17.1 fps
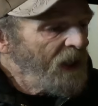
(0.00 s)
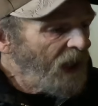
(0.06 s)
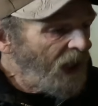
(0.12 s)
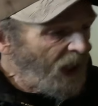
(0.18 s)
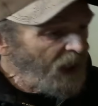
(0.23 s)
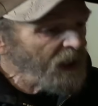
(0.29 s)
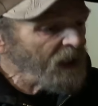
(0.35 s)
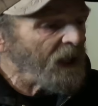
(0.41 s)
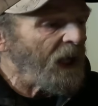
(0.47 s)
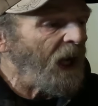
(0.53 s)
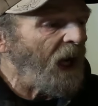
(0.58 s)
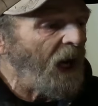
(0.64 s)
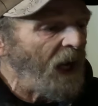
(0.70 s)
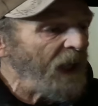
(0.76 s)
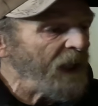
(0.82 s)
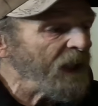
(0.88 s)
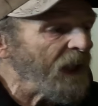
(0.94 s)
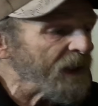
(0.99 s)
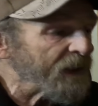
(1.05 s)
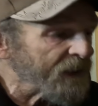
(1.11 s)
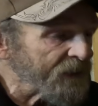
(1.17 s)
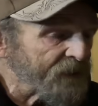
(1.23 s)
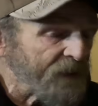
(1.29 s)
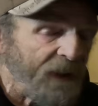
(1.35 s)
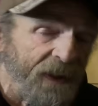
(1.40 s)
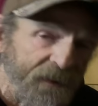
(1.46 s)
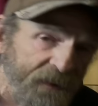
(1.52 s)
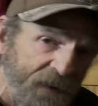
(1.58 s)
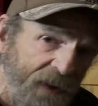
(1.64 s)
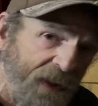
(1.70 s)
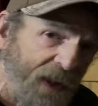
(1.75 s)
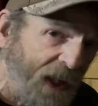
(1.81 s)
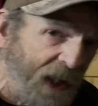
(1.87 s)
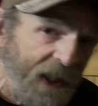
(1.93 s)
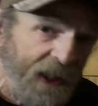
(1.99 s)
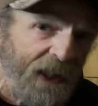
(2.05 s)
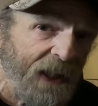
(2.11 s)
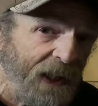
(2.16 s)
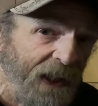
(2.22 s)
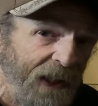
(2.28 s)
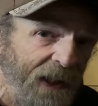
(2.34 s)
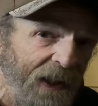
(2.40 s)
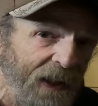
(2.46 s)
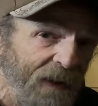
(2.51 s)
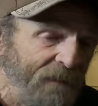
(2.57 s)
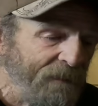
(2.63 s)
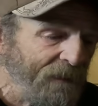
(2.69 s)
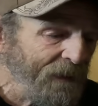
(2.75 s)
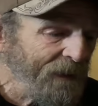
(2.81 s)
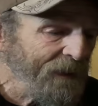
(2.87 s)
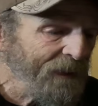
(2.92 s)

I like this. Like I said, I have